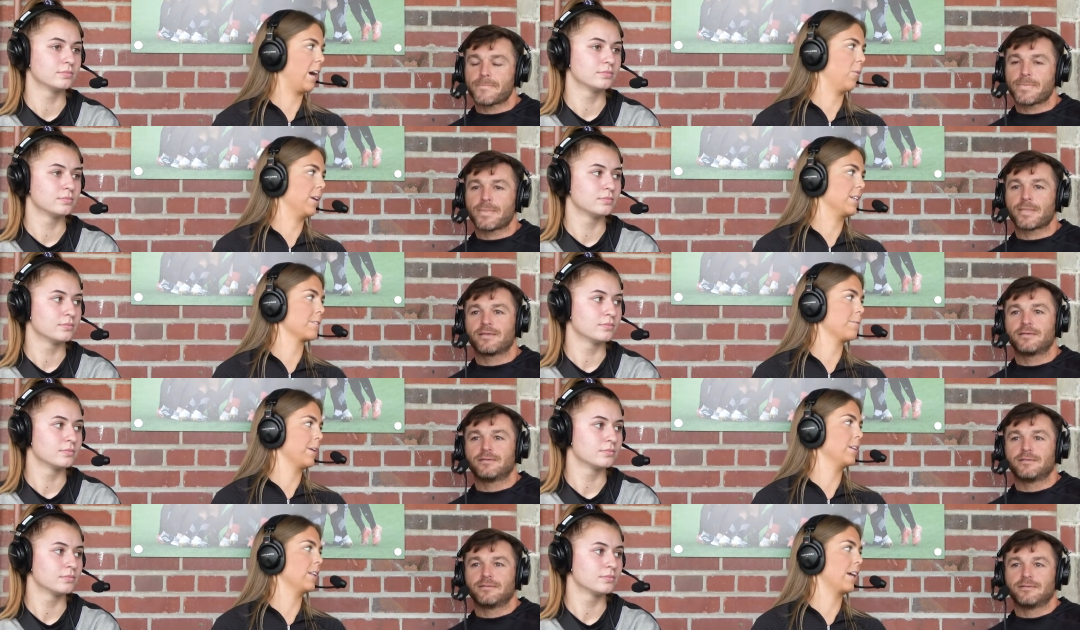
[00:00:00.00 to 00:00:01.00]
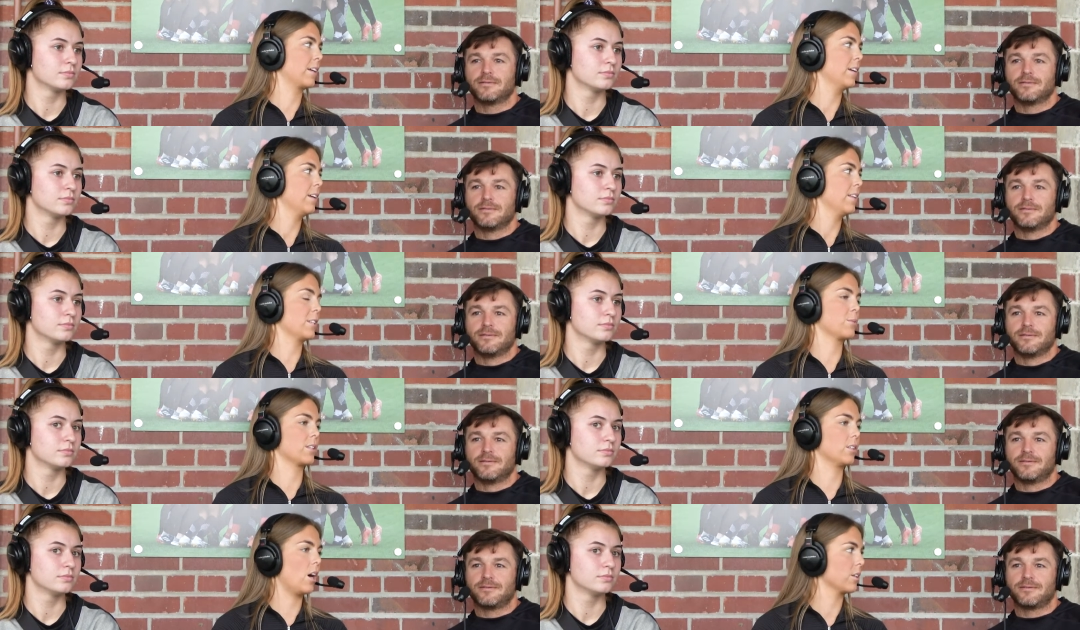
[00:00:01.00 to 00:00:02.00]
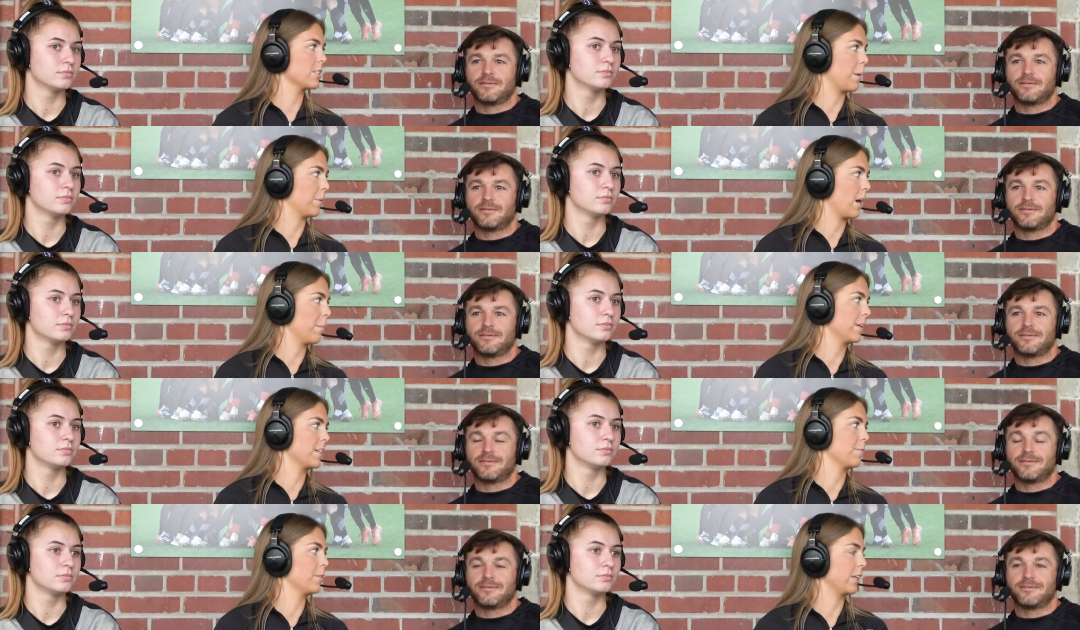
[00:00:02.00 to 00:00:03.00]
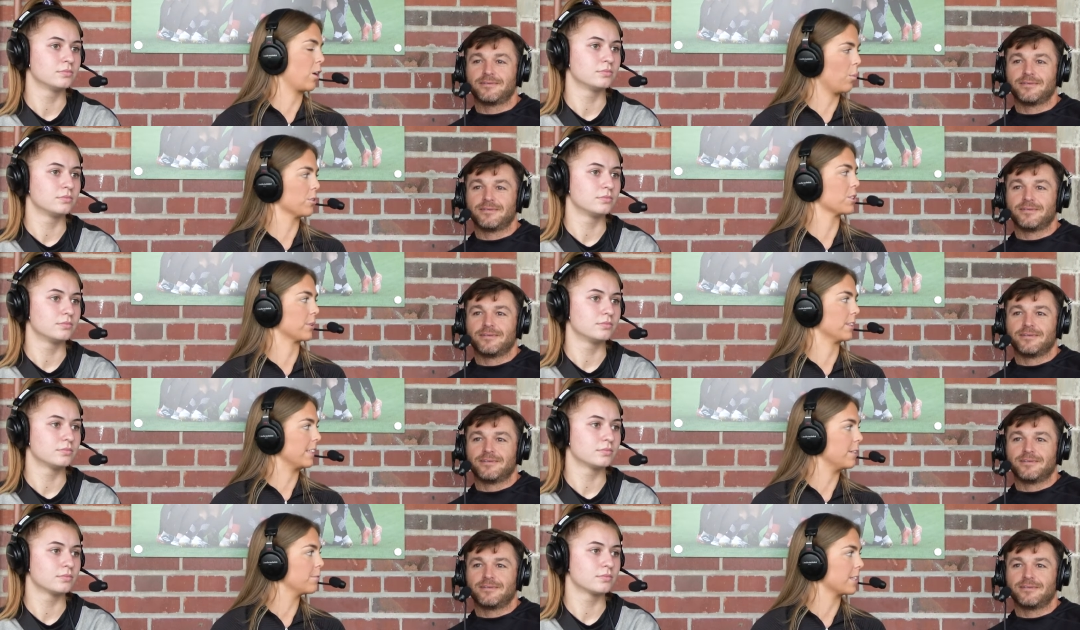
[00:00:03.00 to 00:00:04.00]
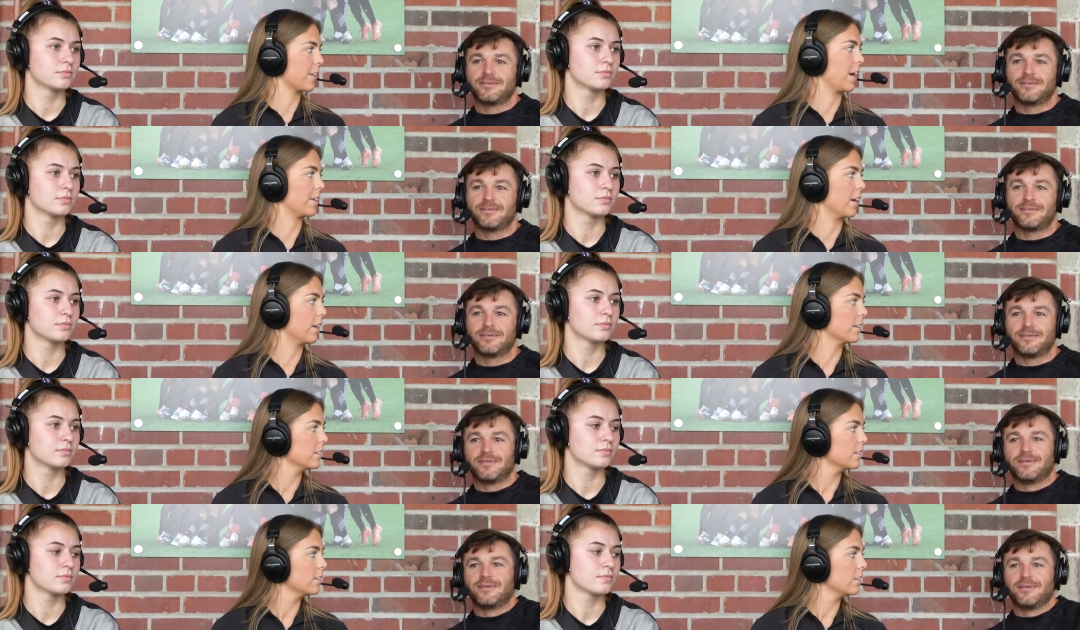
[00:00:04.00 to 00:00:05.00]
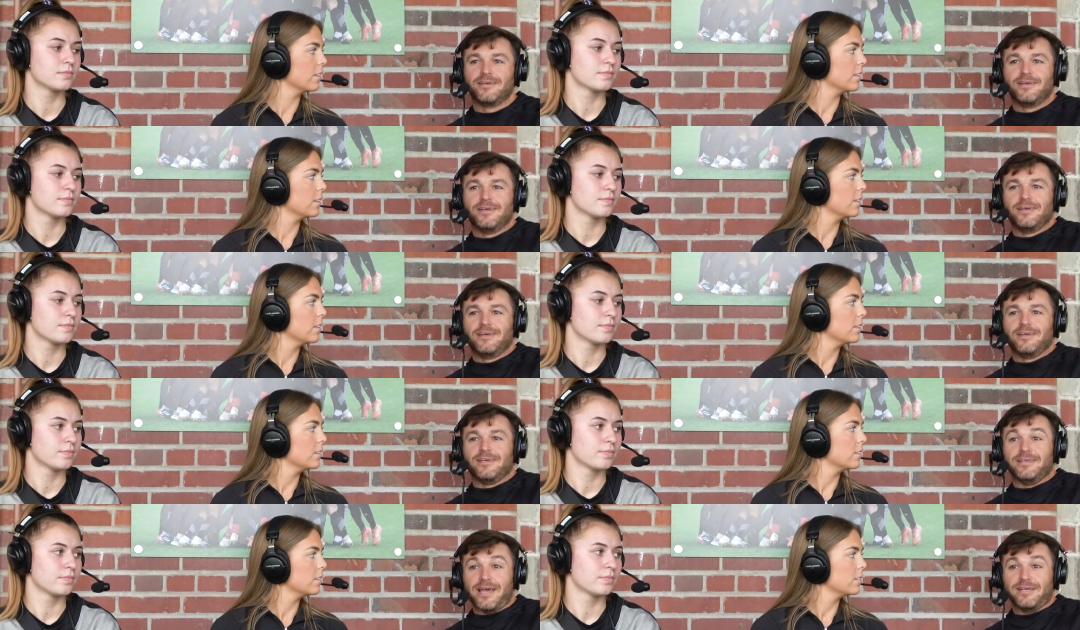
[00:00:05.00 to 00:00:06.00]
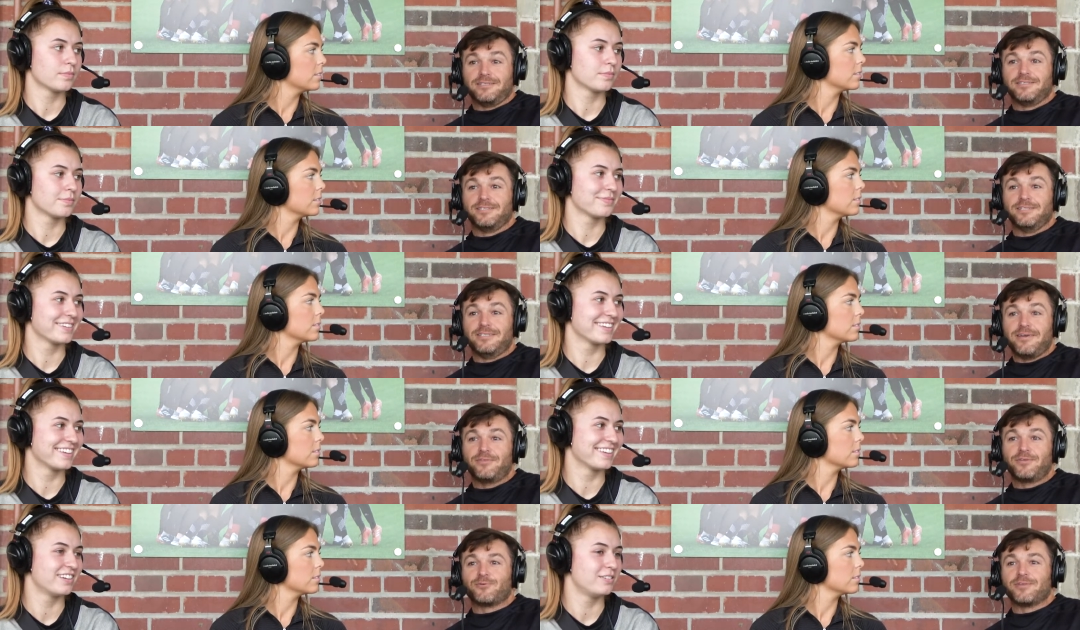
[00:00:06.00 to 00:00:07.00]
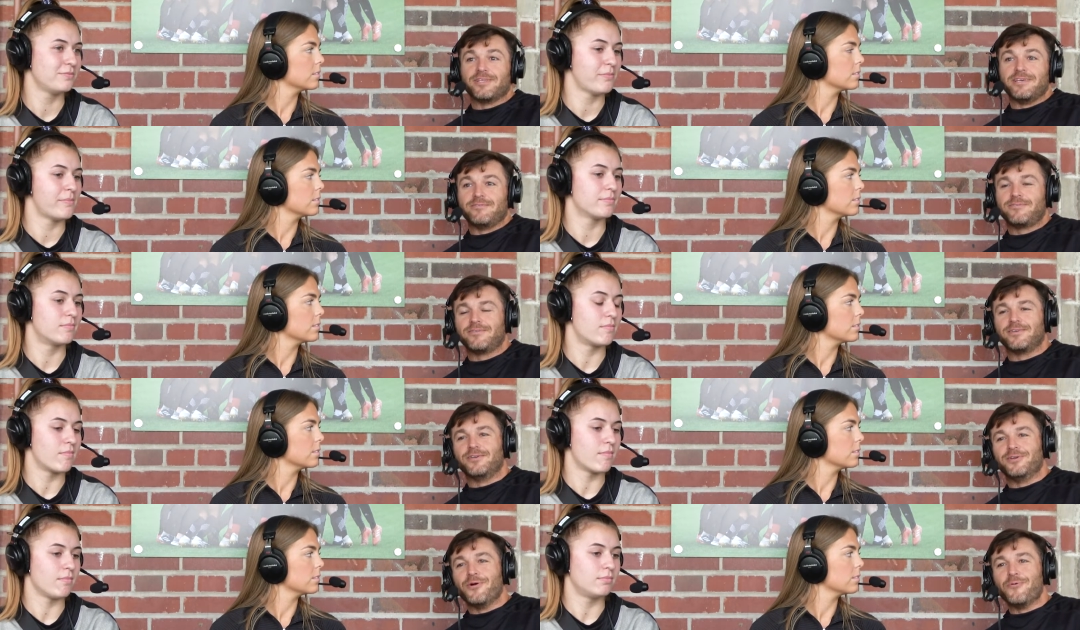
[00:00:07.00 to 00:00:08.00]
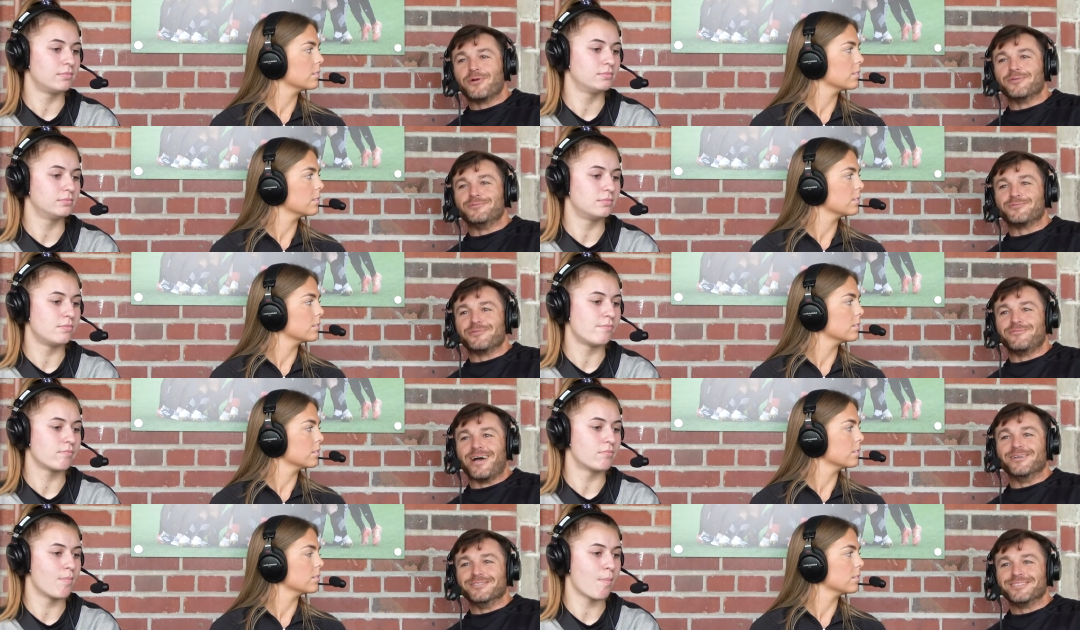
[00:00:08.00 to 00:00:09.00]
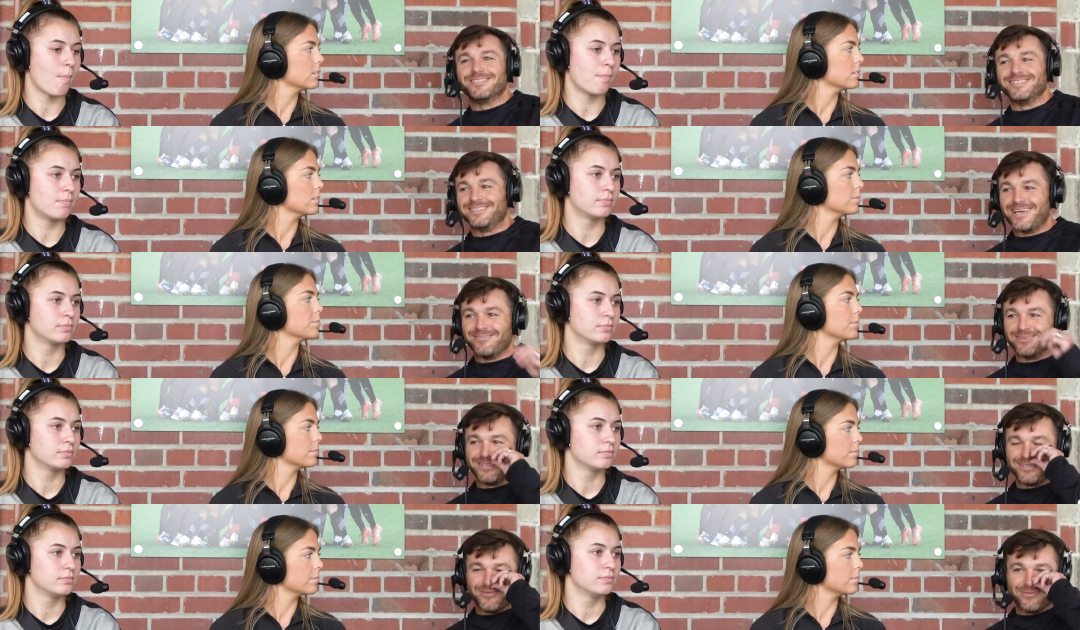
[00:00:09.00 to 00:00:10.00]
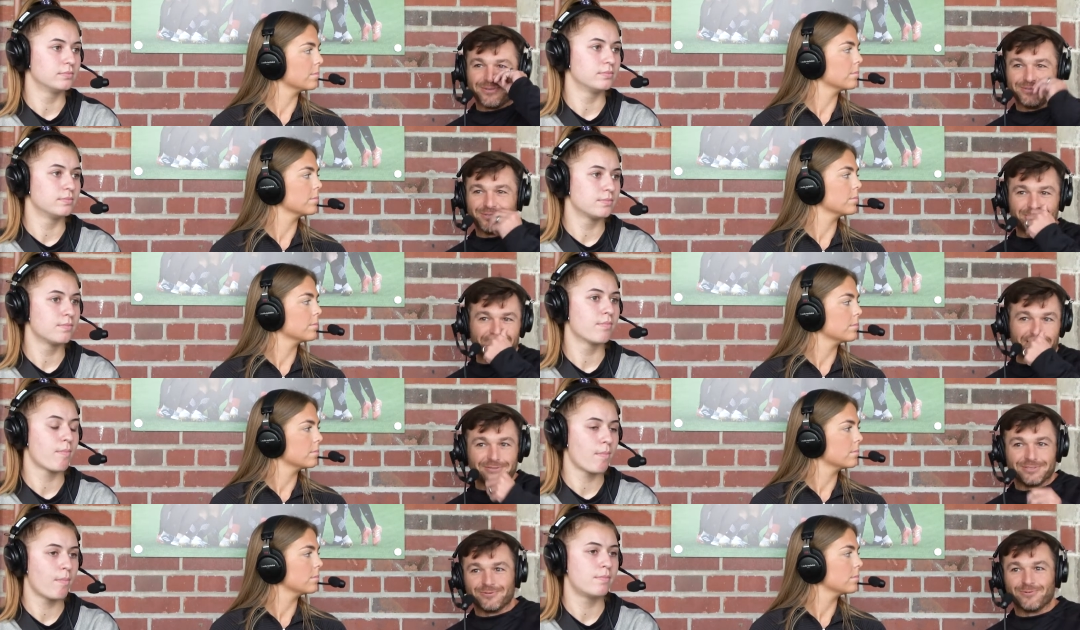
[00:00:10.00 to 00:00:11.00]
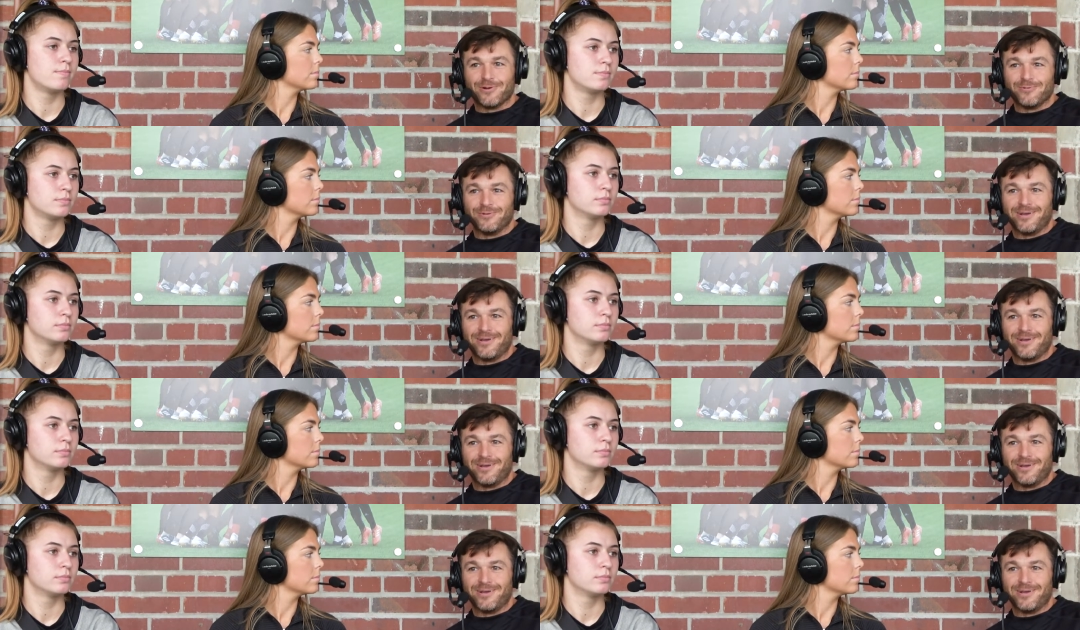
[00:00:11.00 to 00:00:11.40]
Speaker 1: get one. Does it feel like this was a long time coming? Did it feel like almost a relief to get that done?
Speaker 2: Yes, definitely a relief. You don't want to lose three finals. Definitely, you don't want to lose three finals in a row,